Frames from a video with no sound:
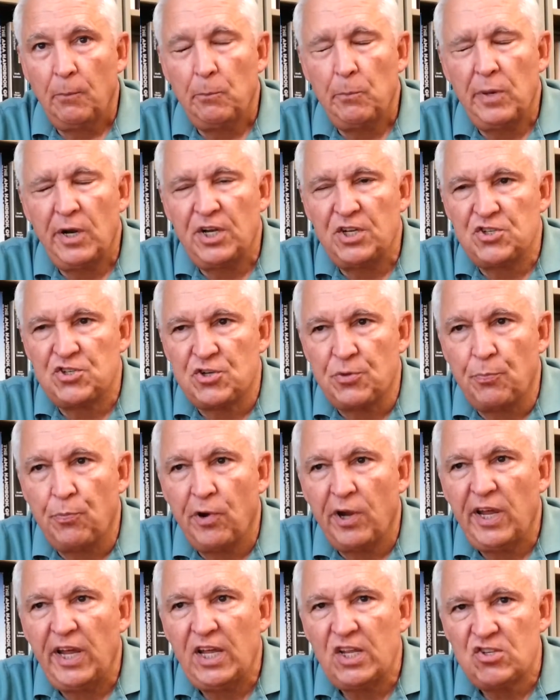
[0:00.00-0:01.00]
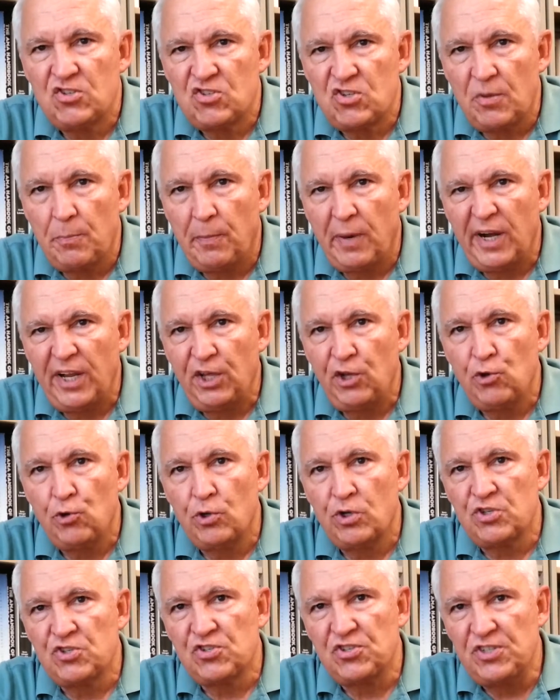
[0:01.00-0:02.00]
but is to bring in somebody who
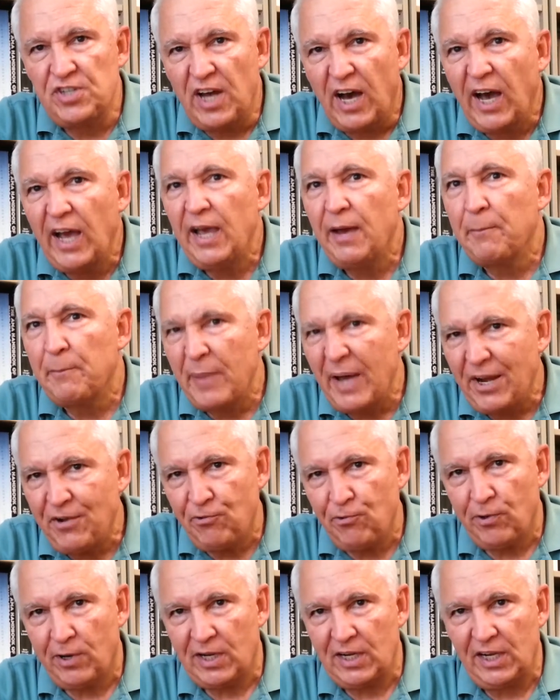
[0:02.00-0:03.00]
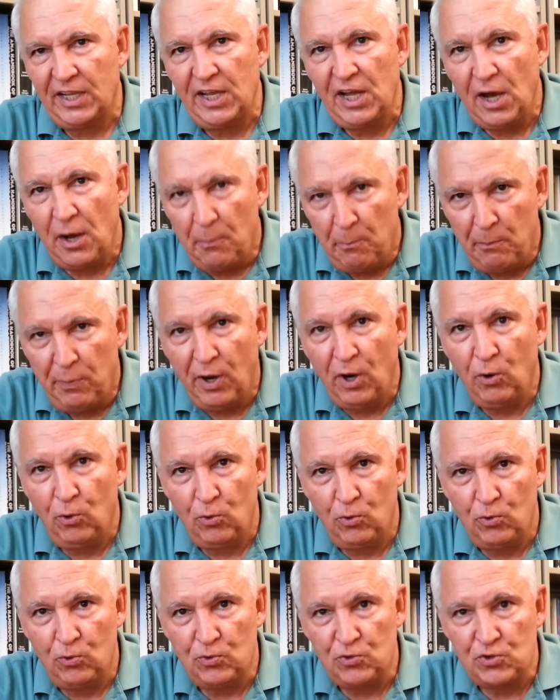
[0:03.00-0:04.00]
is diametrically
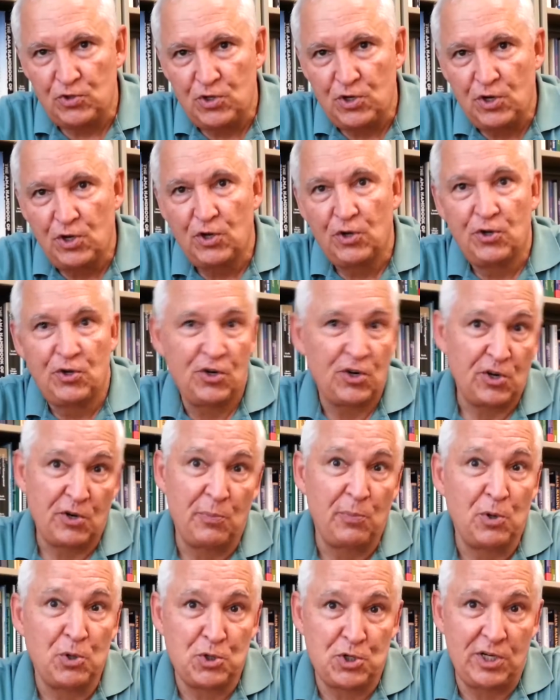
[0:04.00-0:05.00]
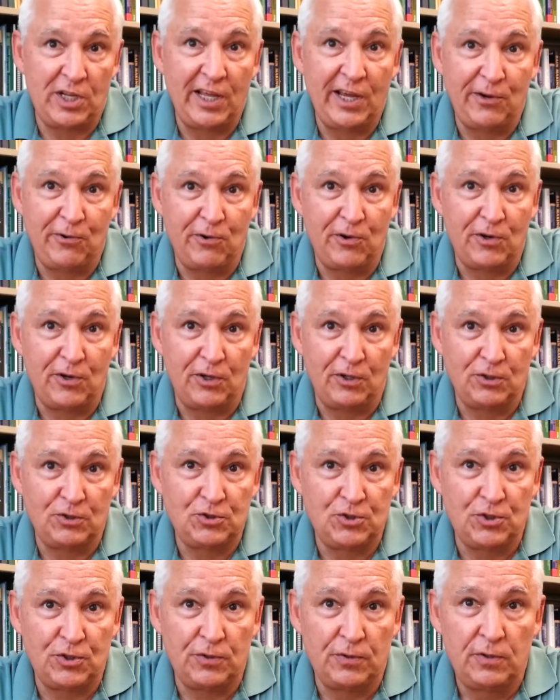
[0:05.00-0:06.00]
opposed to commercial
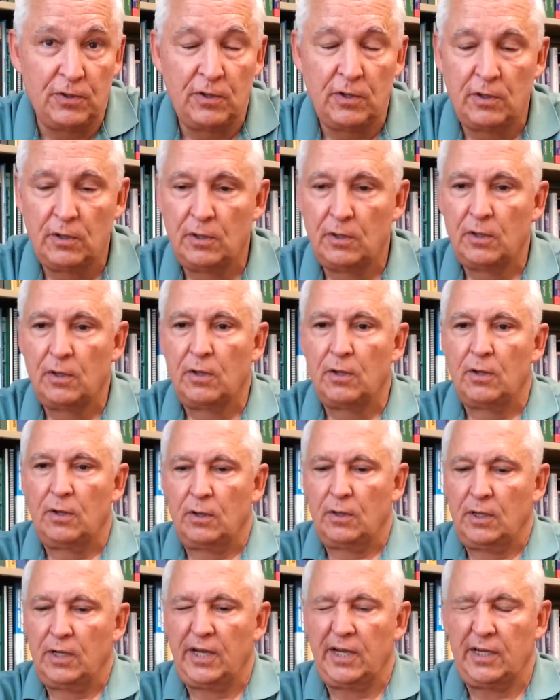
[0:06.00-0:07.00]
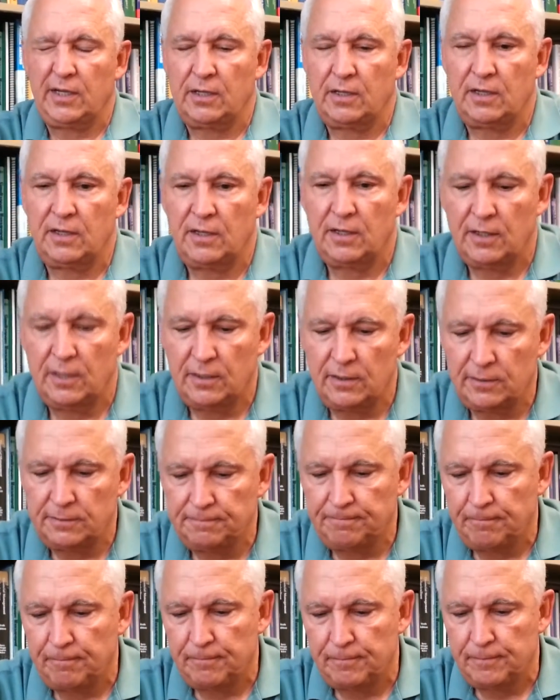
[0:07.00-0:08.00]
agriculture. Like,
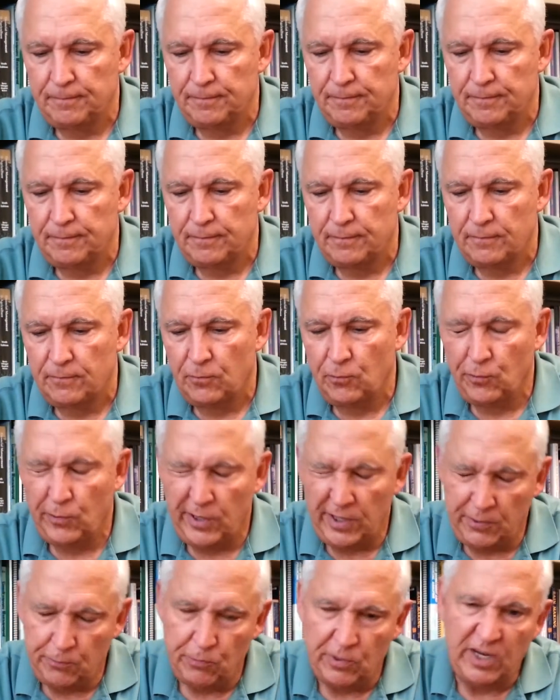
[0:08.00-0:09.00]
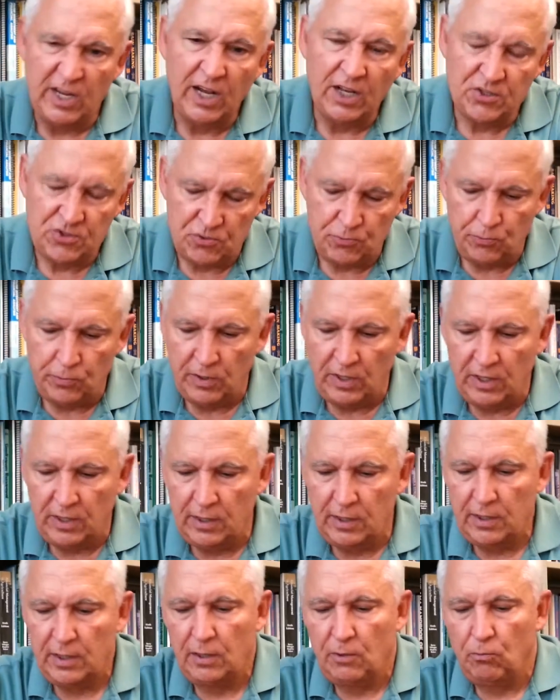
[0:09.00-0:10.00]
we got
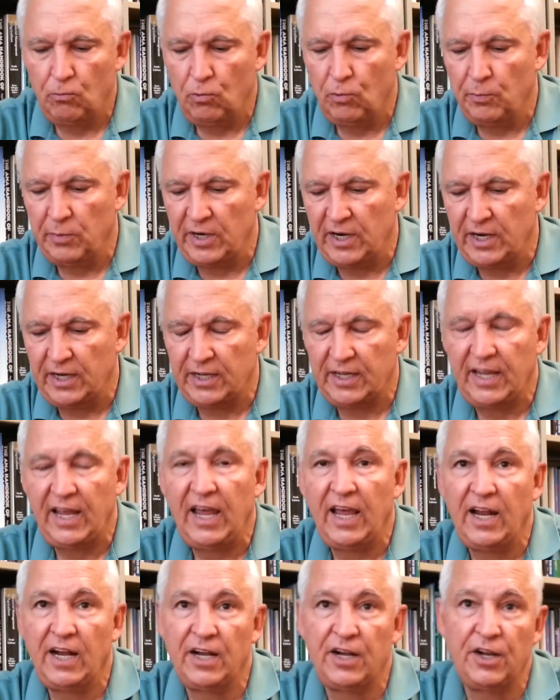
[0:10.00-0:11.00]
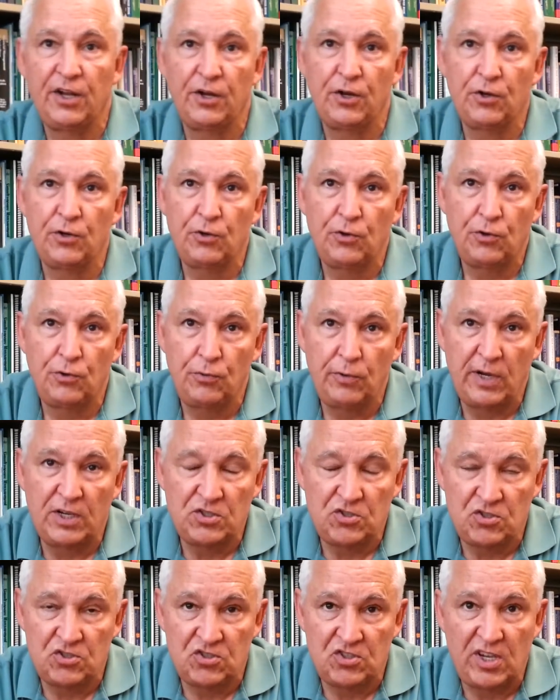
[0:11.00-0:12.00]
a woman out of Canada who
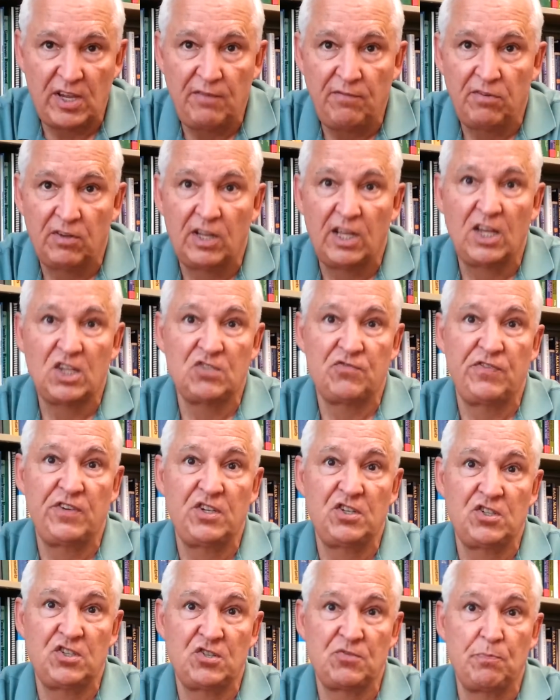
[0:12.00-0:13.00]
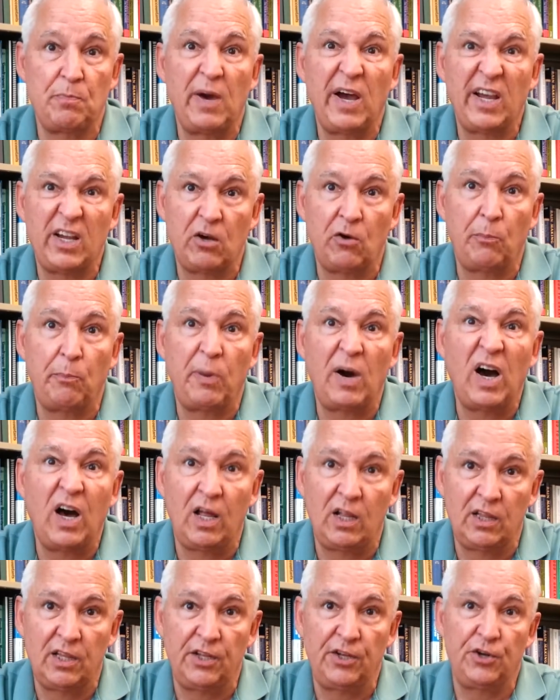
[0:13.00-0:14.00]
has the same philosophy as Michael
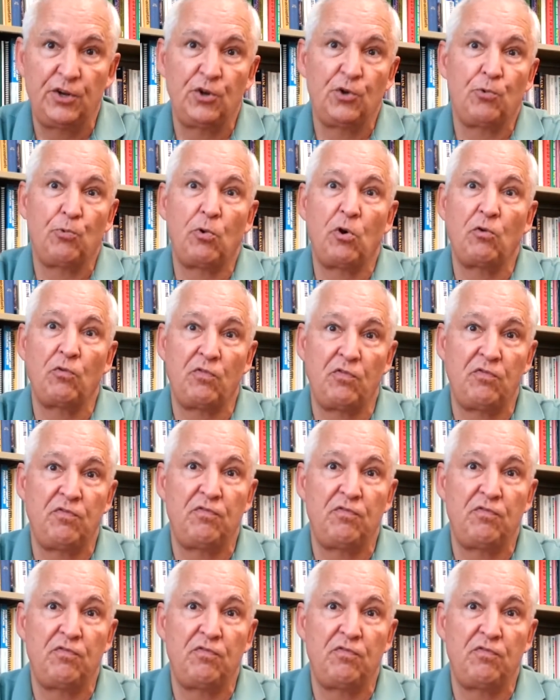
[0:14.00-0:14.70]
Pollan, who wrote